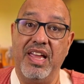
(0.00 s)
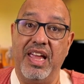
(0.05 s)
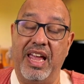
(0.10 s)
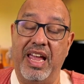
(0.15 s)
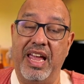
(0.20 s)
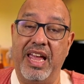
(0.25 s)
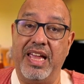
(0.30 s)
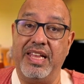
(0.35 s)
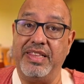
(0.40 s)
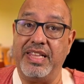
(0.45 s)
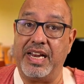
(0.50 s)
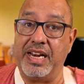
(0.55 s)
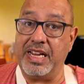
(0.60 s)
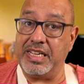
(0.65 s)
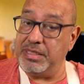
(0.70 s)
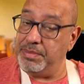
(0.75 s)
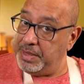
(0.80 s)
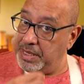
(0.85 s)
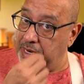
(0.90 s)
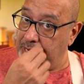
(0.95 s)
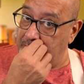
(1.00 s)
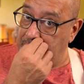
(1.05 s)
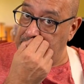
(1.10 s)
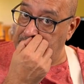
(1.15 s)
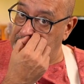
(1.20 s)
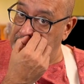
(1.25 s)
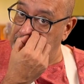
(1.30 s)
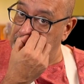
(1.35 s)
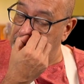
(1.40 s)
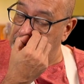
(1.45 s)
And that has been a
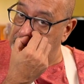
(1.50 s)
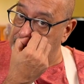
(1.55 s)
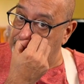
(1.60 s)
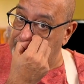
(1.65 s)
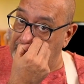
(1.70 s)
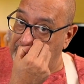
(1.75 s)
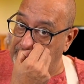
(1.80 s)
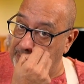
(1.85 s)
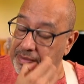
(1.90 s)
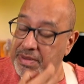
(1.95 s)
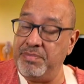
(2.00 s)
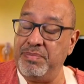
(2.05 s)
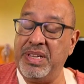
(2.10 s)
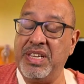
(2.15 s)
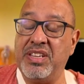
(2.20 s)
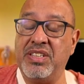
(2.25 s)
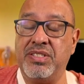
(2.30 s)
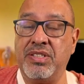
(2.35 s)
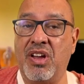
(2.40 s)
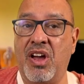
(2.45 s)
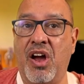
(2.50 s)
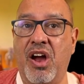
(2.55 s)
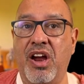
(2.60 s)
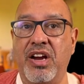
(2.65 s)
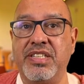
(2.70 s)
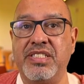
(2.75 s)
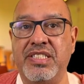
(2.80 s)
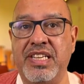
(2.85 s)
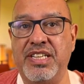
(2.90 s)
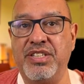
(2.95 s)
continuous problem because
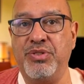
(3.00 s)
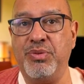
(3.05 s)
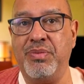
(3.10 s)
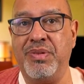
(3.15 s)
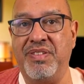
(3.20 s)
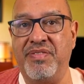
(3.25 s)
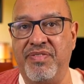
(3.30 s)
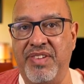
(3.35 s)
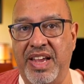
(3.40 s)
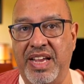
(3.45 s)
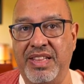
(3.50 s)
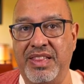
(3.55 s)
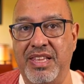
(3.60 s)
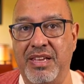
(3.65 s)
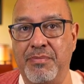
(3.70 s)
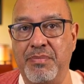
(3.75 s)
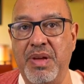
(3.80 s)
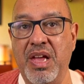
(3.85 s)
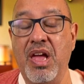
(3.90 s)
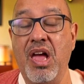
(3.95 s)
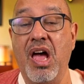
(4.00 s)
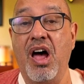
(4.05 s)
cars tend to invade them.